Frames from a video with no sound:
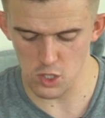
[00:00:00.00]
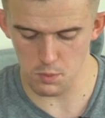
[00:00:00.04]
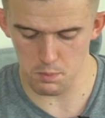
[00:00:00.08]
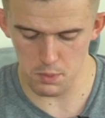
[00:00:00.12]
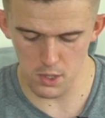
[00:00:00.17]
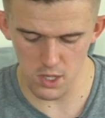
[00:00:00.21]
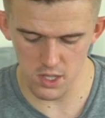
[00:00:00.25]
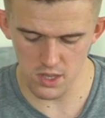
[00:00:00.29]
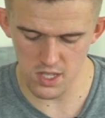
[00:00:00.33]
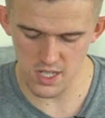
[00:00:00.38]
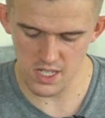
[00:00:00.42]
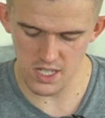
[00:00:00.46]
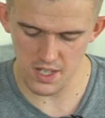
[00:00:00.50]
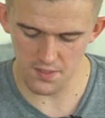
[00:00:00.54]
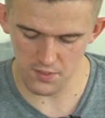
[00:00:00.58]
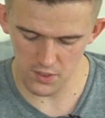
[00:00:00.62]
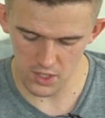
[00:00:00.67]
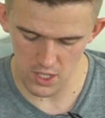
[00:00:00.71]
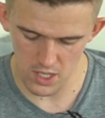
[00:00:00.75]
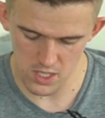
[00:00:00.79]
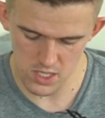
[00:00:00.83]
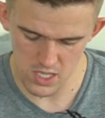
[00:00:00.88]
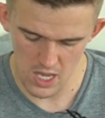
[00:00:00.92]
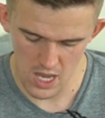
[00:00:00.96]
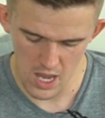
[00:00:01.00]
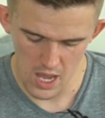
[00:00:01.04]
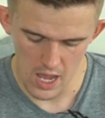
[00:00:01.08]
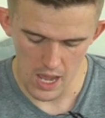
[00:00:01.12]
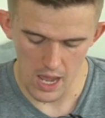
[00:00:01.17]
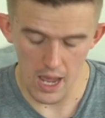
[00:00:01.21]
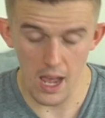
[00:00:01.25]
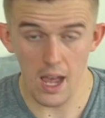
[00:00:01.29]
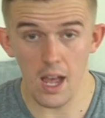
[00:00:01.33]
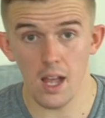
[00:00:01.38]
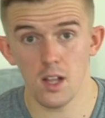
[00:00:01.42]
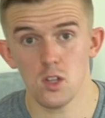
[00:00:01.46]
as birth certificates,
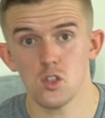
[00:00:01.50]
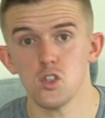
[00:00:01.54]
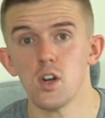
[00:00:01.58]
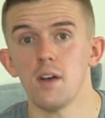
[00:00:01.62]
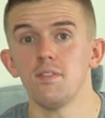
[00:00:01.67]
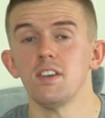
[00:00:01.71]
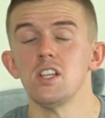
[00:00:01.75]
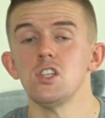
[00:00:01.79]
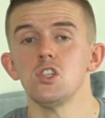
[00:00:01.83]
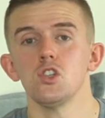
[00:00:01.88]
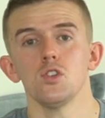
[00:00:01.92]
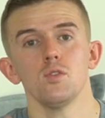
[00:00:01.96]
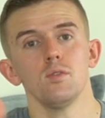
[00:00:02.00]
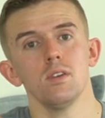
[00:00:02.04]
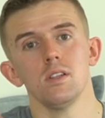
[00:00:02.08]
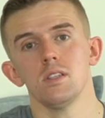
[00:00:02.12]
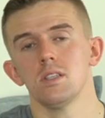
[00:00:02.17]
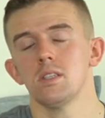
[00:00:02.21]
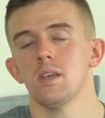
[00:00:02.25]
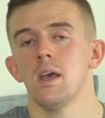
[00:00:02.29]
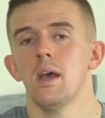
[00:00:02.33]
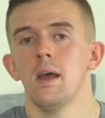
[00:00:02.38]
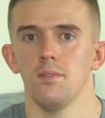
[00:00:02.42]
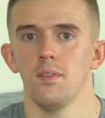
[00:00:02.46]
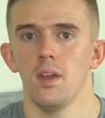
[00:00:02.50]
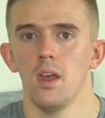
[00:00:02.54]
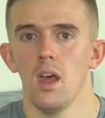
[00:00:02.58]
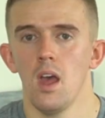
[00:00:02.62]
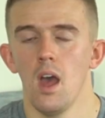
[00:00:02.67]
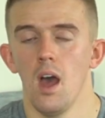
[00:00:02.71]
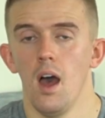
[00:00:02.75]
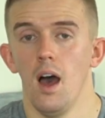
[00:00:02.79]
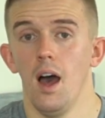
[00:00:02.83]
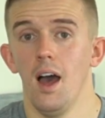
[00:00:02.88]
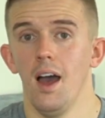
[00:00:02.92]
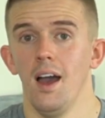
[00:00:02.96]
travel insurance.
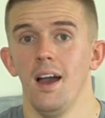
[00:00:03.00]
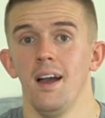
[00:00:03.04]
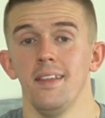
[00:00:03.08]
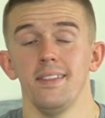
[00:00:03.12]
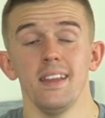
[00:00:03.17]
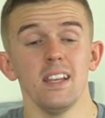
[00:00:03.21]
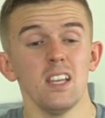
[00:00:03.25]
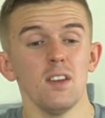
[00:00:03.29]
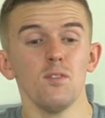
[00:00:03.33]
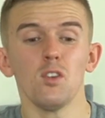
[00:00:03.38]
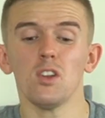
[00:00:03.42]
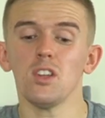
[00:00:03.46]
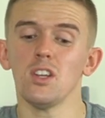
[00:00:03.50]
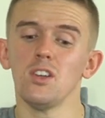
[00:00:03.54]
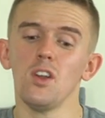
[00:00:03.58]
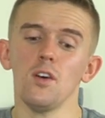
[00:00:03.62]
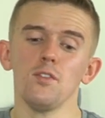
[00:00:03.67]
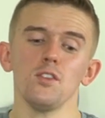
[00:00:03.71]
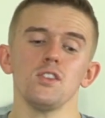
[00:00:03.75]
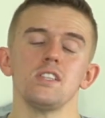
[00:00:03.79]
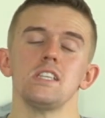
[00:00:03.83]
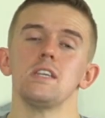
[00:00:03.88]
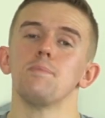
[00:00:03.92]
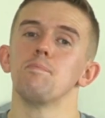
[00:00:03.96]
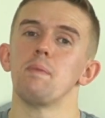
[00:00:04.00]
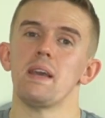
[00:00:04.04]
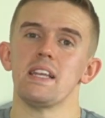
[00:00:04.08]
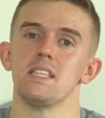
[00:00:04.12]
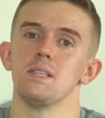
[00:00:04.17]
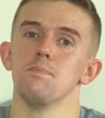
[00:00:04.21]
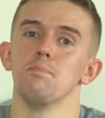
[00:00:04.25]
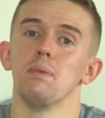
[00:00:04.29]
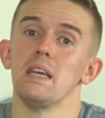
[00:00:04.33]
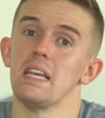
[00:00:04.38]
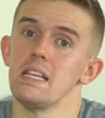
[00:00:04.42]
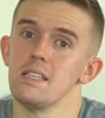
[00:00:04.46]
Then you've got the novelty bits
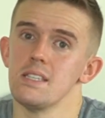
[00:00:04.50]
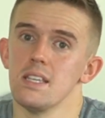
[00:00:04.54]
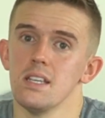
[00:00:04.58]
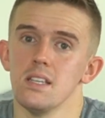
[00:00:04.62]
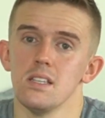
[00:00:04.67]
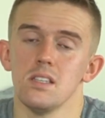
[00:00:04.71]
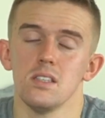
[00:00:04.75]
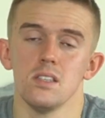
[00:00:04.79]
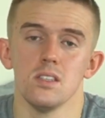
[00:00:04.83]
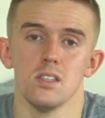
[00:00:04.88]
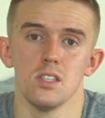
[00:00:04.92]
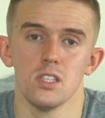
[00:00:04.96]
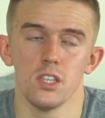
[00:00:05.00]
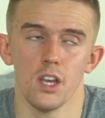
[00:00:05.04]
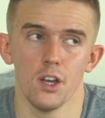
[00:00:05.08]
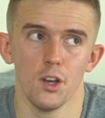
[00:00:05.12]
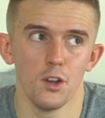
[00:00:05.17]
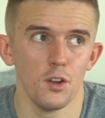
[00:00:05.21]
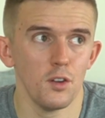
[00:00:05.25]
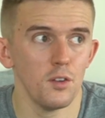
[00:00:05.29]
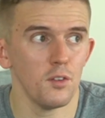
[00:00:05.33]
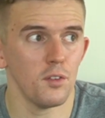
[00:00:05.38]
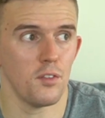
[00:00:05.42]
and pieces. So